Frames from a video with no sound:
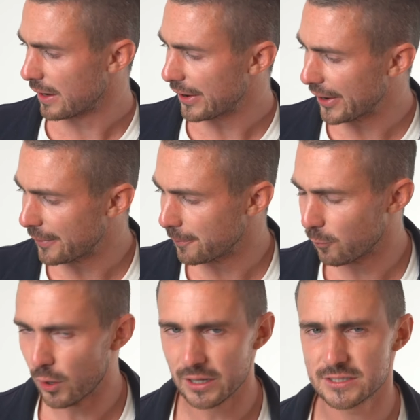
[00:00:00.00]

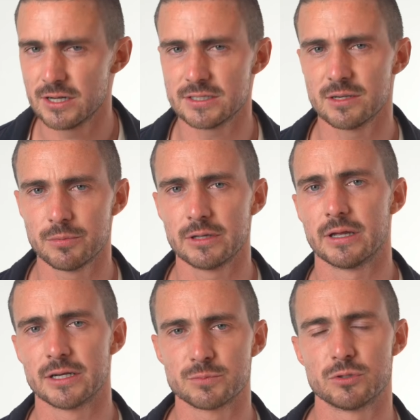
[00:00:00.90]
While it's not something
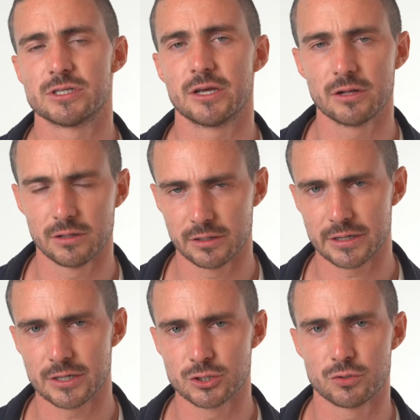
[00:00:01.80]
that is
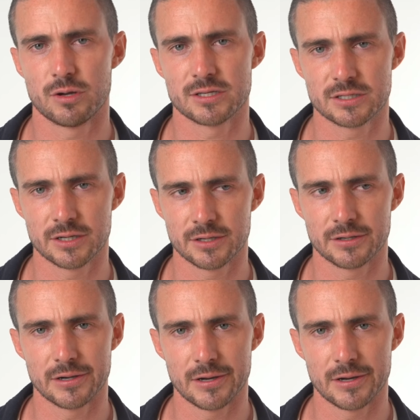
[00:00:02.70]
particularly interesting